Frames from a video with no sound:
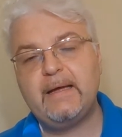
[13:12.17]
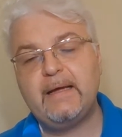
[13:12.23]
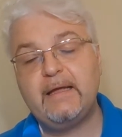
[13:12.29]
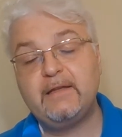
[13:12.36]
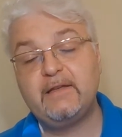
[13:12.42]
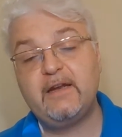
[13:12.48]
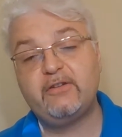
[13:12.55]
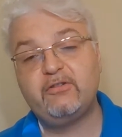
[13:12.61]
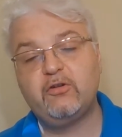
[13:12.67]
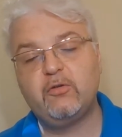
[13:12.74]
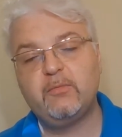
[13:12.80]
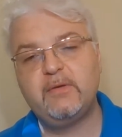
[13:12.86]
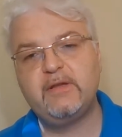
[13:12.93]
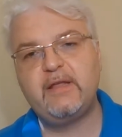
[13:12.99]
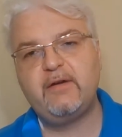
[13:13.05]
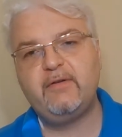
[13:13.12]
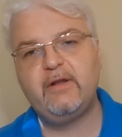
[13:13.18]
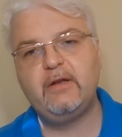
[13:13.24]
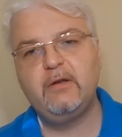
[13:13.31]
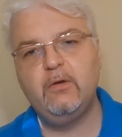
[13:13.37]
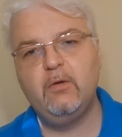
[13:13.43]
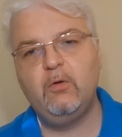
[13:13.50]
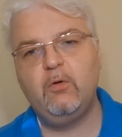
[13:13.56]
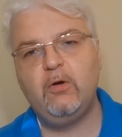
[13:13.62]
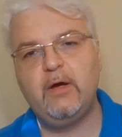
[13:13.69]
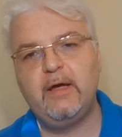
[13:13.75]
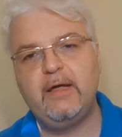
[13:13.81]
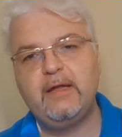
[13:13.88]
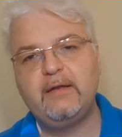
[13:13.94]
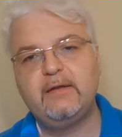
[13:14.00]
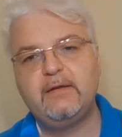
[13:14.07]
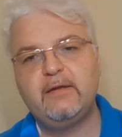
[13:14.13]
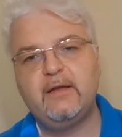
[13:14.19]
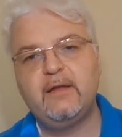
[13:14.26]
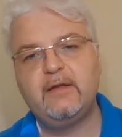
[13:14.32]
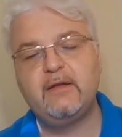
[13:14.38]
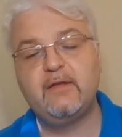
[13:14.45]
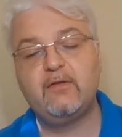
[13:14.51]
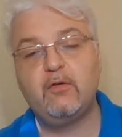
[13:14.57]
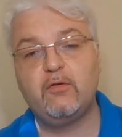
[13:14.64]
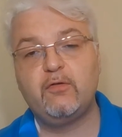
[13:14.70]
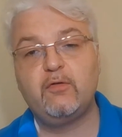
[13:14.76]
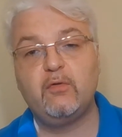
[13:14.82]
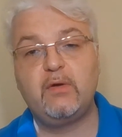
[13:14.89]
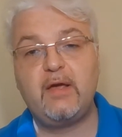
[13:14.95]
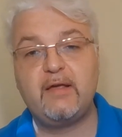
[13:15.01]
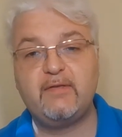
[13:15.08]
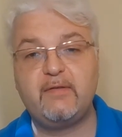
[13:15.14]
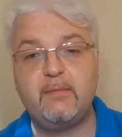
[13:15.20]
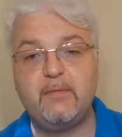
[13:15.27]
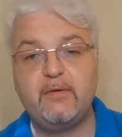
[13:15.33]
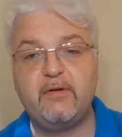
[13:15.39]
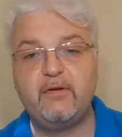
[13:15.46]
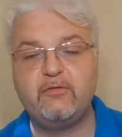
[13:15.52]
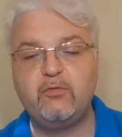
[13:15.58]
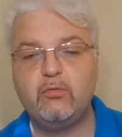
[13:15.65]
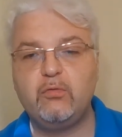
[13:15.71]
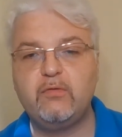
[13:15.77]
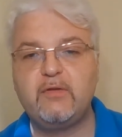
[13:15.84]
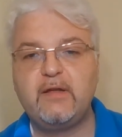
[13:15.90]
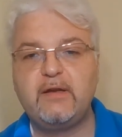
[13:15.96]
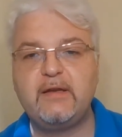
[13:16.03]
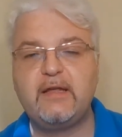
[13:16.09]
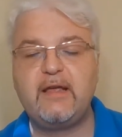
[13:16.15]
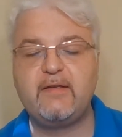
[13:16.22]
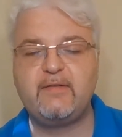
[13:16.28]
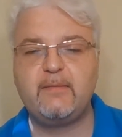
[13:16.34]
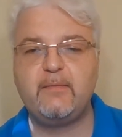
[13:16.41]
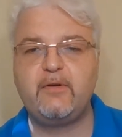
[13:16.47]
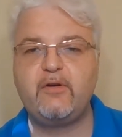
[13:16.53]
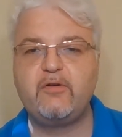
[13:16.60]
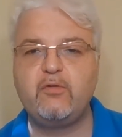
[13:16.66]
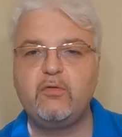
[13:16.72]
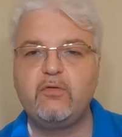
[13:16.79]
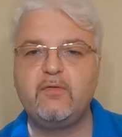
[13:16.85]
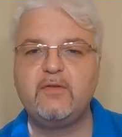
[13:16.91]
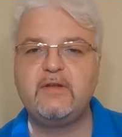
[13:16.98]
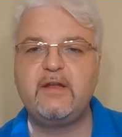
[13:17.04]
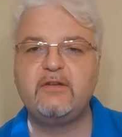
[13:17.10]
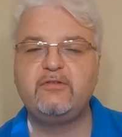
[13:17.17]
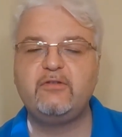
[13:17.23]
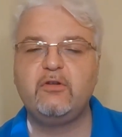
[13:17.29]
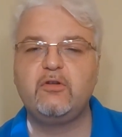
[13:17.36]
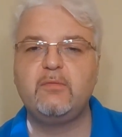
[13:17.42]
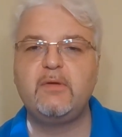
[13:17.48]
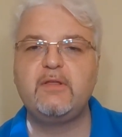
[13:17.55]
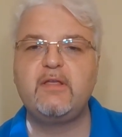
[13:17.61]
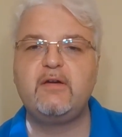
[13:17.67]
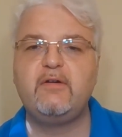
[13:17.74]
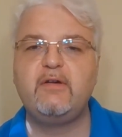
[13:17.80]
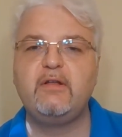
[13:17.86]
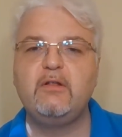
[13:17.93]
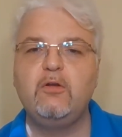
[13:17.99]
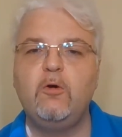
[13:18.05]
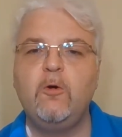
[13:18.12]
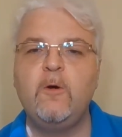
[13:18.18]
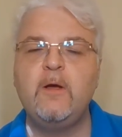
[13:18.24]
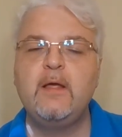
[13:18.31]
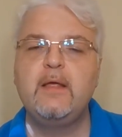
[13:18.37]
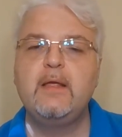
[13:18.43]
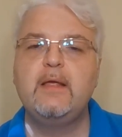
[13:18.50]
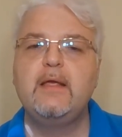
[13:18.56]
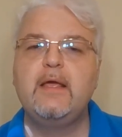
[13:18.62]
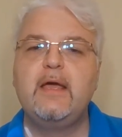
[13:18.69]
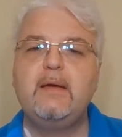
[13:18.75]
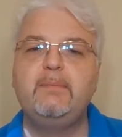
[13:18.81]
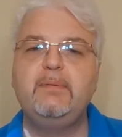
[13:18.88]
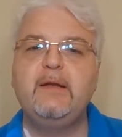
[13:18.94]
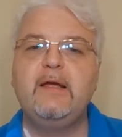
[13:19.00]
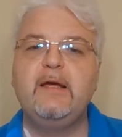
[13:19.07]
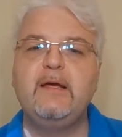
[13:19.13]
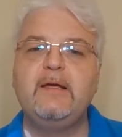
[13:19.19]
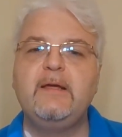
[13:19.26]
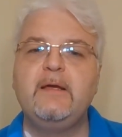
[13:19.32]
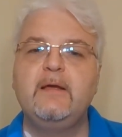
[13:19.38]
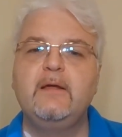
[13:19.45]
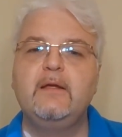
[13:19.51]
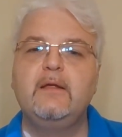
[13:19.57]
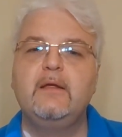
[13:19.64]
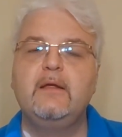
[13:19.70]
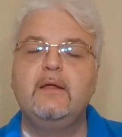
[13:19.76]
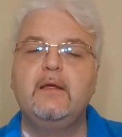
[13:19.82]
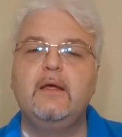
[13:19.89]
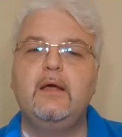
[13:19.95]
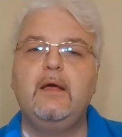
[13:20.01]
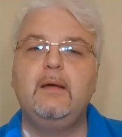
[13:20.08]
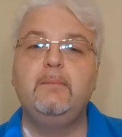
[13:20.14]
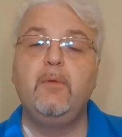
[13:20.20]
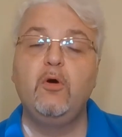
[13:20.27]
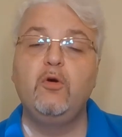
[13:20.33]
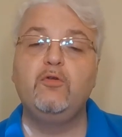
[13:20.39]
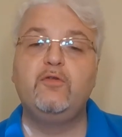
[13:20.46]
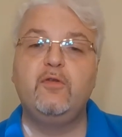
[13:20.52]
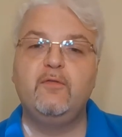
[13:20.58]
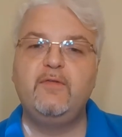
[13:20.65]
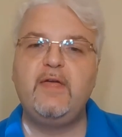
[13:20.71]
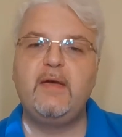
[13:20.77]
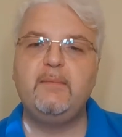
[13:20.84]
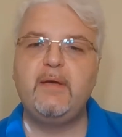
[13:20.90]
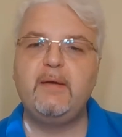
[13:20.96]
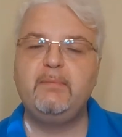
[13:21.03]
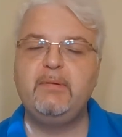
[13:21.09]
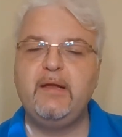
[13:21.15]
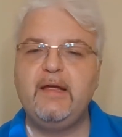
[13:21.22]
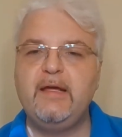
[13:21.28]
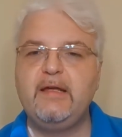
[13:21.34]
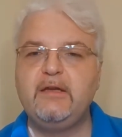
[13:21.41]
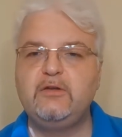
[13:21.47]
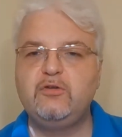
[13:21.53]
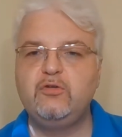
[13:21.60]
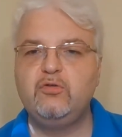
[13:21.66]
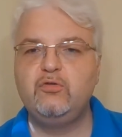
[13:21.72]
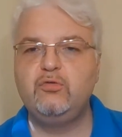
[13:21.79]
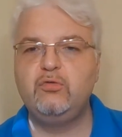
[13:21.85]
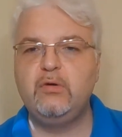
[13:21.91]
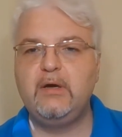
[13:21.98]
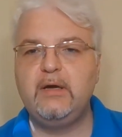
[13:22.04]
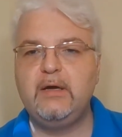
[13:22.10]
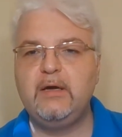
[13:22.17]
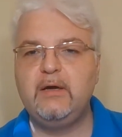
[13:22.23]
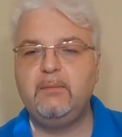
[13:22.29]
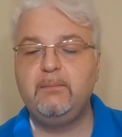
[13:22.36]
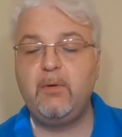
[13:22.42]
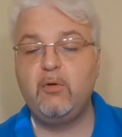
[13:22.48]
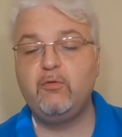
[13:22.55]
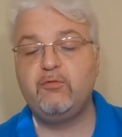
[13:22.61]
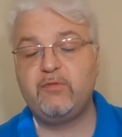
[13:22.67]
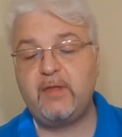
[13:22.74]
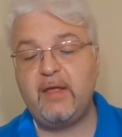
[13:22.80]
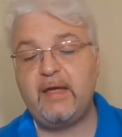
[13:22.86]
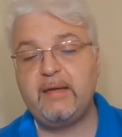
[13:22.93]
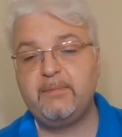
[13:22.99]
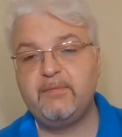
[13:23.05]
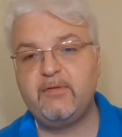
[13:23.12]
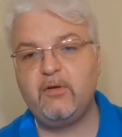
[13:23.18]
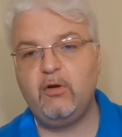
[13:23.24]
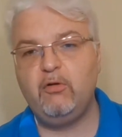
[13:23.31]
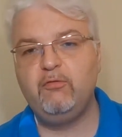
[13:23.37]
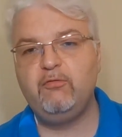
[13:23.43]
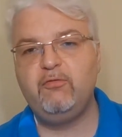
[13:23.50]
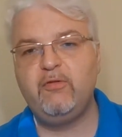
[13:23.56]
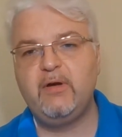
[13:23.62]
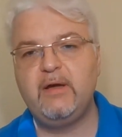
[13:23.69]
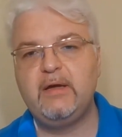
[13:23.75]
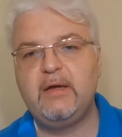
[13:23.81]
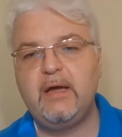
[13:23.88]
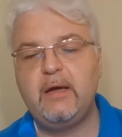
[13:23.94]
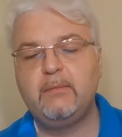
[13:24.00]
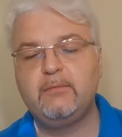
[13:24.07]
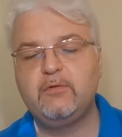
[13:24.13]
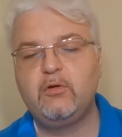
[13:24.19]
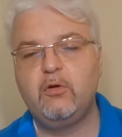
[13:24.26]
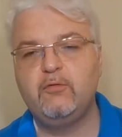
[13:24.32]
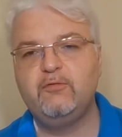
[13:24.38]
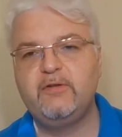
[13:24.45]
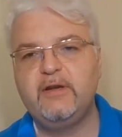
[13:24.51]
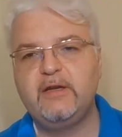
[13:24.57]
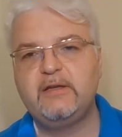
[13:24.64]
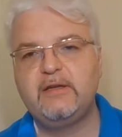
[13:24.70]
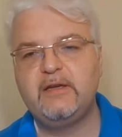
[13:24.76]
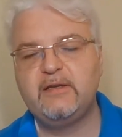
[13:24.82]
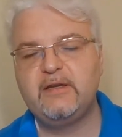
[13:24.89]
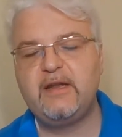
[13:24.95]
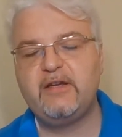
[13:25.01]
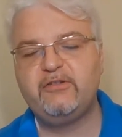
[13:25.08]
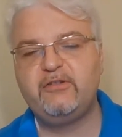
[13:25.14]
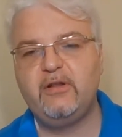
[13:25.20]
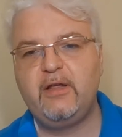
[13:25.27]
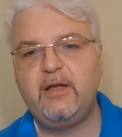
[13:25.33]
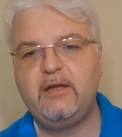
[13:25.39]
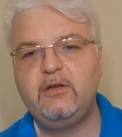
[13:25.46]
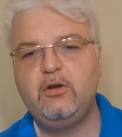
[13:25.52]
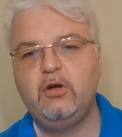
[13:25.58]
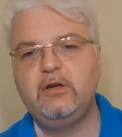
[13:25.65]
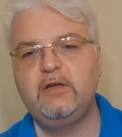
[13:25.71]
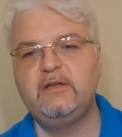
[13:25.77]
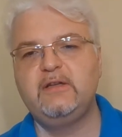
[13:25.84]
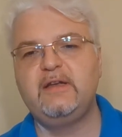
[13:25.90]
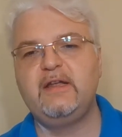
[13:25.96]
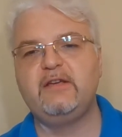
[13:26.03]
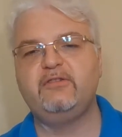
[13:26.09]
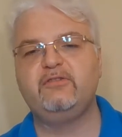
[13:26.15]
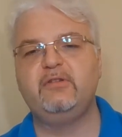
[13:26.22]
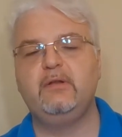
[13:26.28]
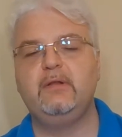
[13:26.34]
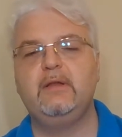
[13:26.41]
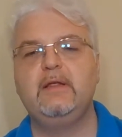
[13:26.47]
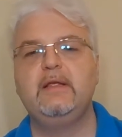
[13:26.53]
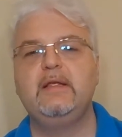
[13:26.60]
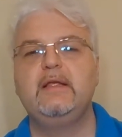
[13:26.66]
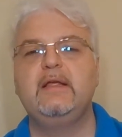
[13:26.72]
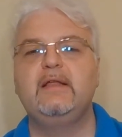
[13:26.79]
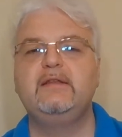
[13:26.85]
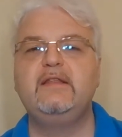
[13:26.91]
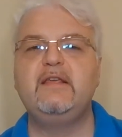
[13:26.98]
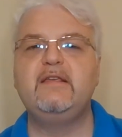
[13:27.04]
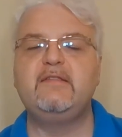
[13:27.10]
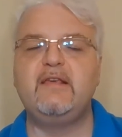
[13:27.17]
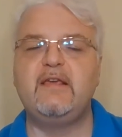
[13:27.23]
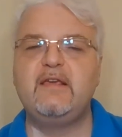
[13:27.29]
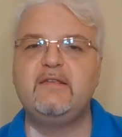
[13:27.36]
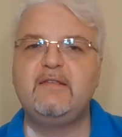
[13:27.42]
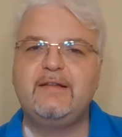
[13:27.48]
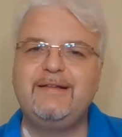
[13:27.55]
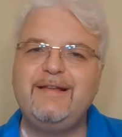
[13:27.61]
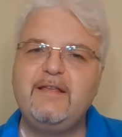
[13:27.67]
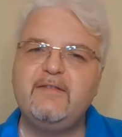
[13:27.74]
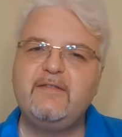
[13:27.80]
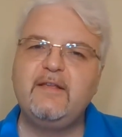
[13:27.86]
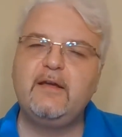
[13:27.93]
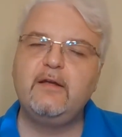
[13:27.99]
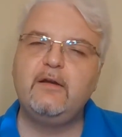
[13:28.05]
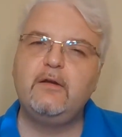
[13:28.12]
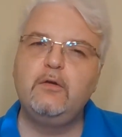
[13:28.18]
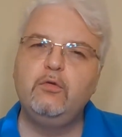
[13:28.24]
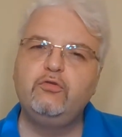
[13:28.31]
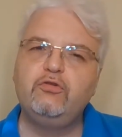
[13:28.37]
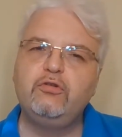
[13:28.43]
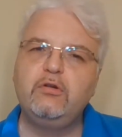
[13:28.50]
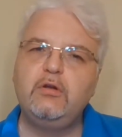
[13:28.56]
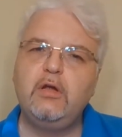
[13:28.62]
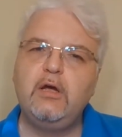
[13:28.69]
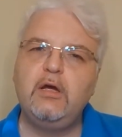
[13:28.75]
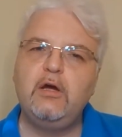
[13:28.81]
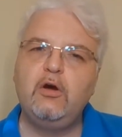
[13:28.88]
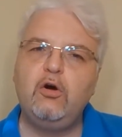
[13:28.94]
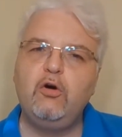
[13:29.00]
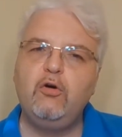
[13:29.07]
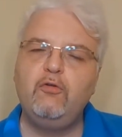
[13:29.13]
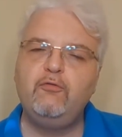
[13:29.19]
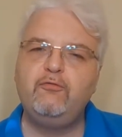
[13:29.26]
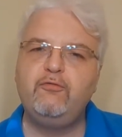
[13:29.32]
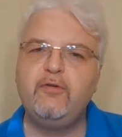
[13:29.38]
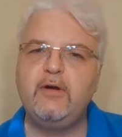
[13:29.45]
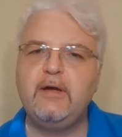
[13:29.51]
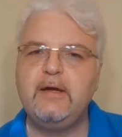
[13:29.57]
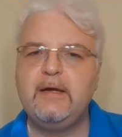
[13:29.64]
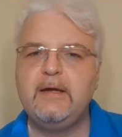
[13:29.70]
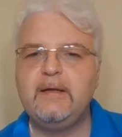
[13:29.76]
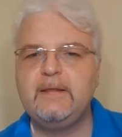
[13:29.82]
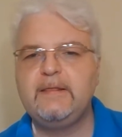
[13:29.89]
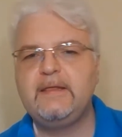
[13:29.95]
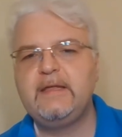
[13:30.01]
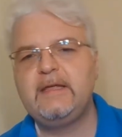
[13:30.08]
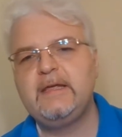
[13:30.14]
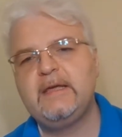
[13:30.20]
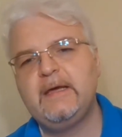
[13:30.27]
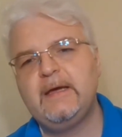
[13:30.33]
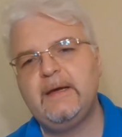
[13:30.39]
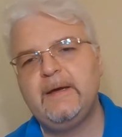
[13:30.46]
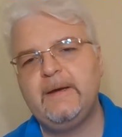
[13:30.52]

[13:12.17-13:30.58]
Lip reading: international humanitarian law, and there's also customary rules. And the customary rules of international humanitarian law apply, most of them apply to both types of armed conflict, international and non-international. This is at least the conclusion of the